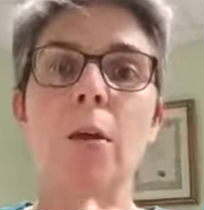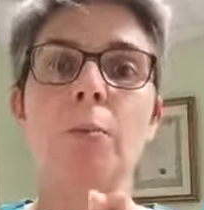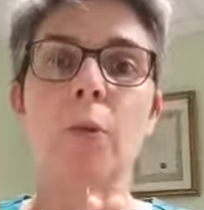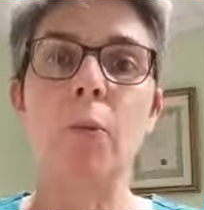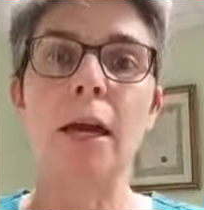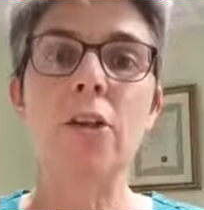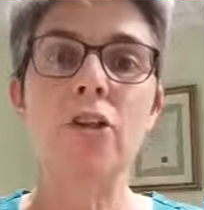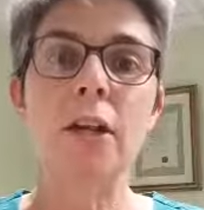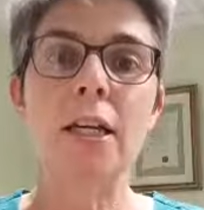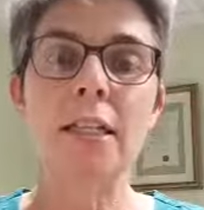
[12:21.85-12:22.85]
But when you
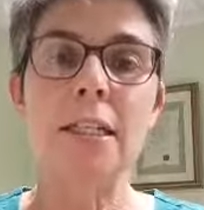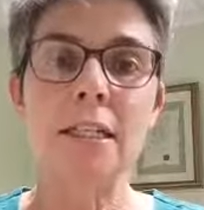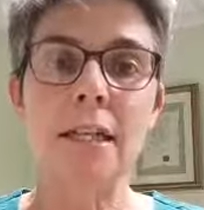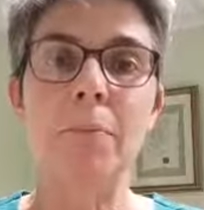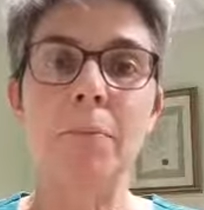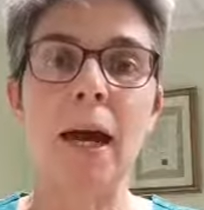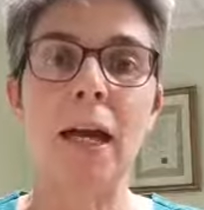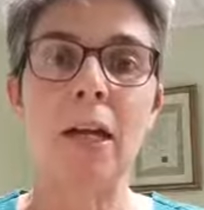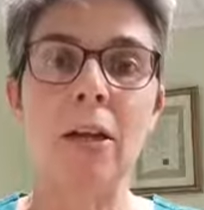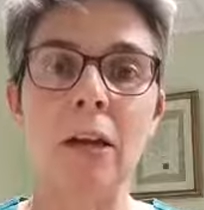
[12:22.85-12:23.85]
actually step back
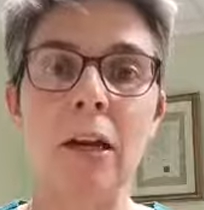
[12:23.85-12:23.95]
and